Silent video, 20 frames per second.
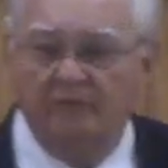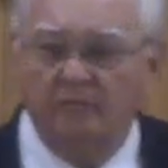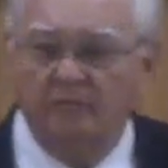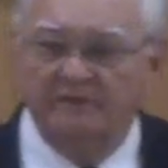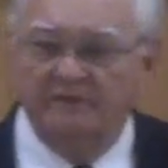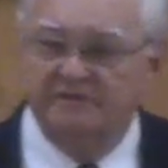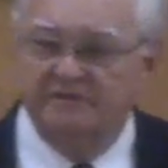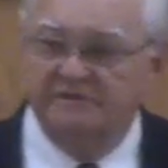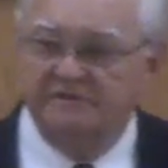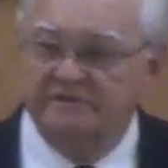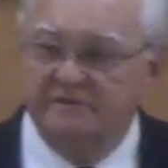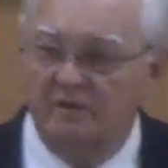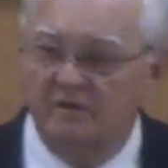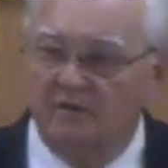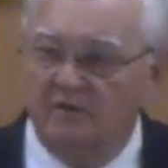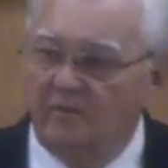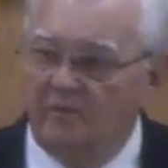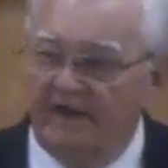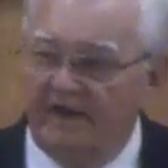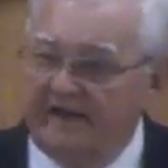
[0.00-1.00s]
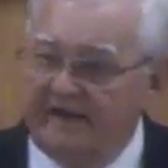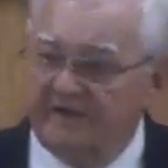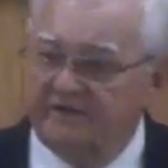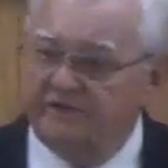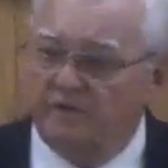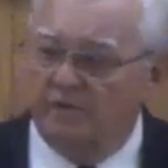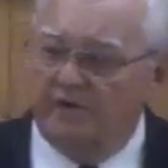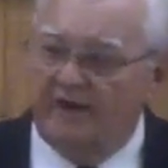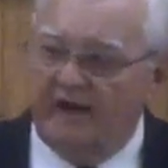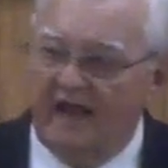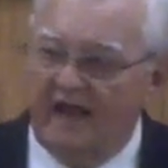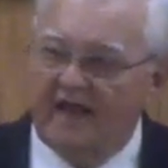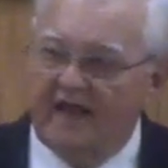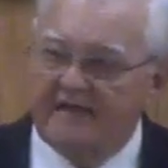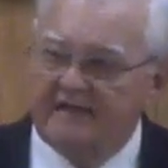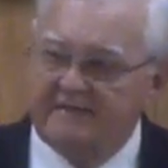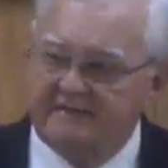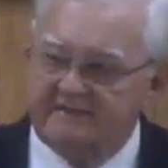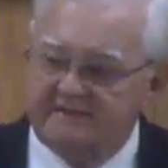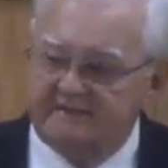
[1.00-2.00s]
which is the only way it is
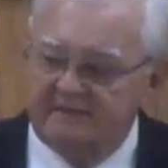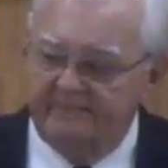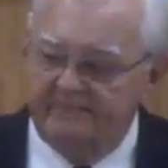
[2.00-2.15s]
organized,